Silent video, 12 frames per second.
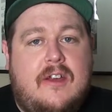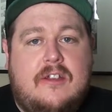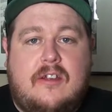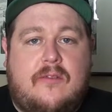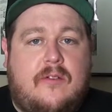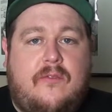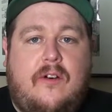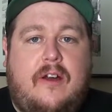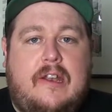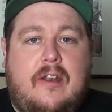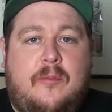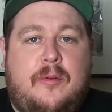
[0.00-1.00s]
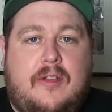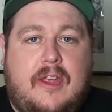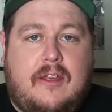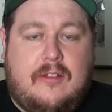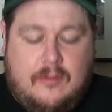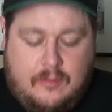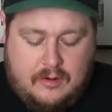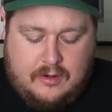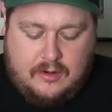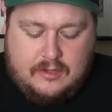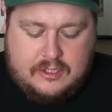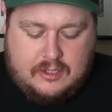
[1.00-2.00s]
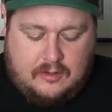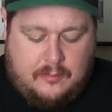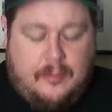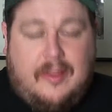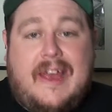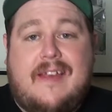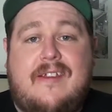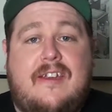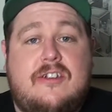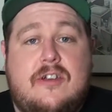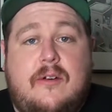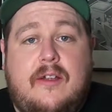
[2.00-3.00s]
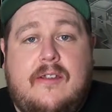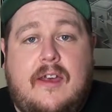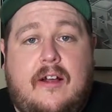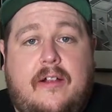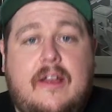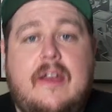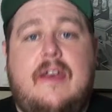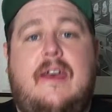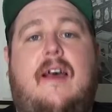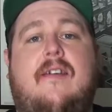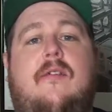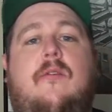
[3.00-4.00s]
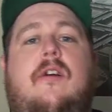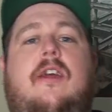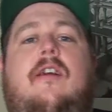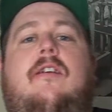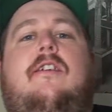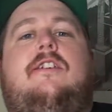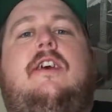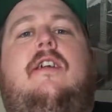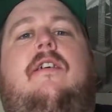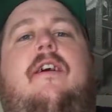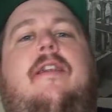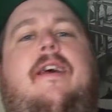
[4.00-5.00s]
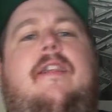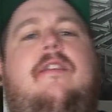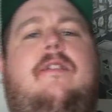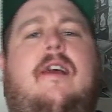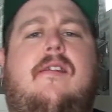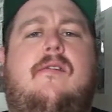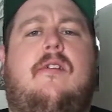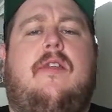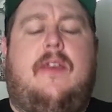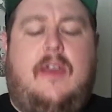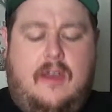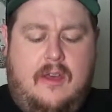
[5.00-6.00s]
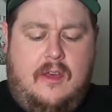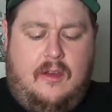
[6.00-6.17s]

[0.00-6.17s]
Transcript: just for fun, no particular order, a little plastic show and tell as it were here on the channel. I like doing that sort of thing.